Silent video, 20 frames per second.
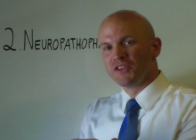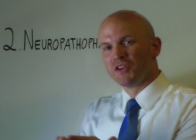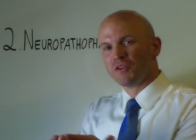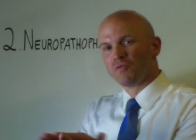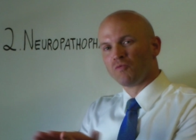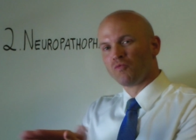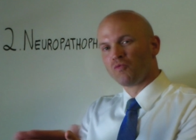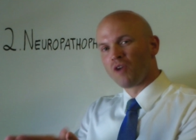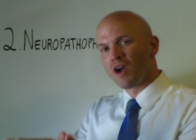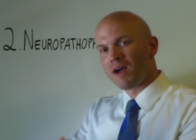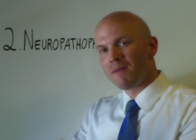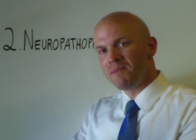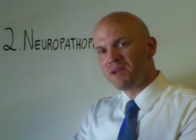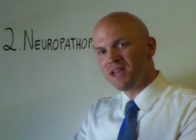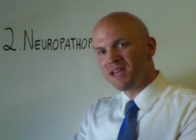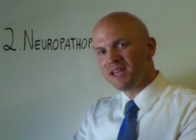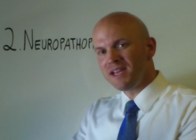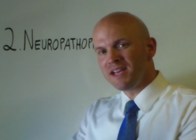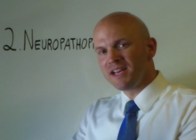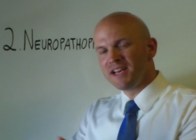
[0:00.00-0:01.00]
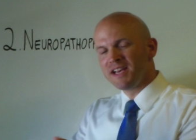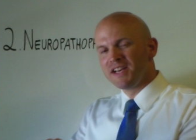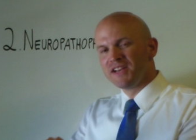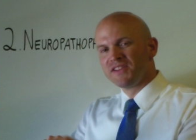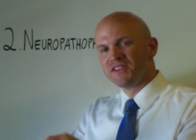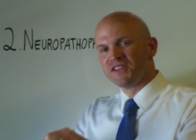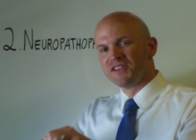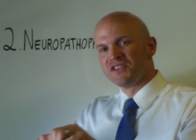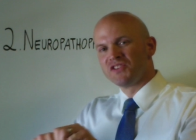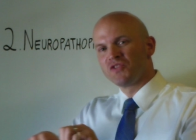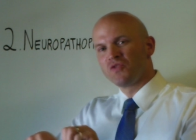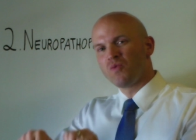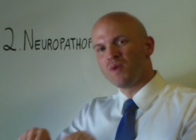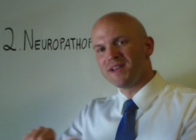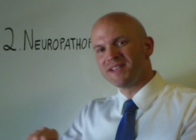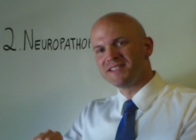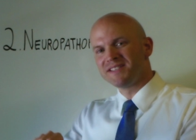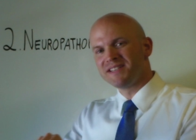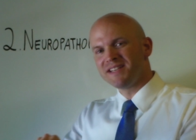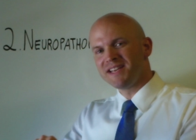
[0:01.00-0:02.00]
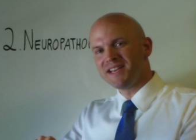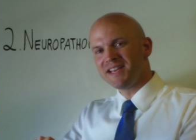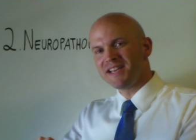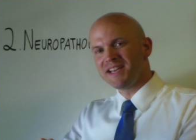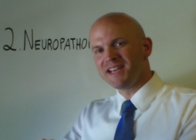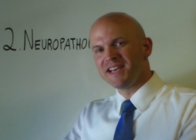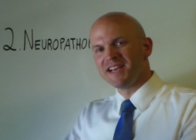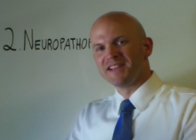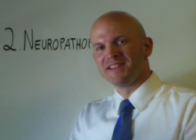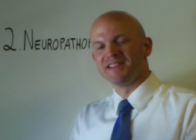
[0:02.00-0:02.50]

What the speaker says: the rubbing, the twisting,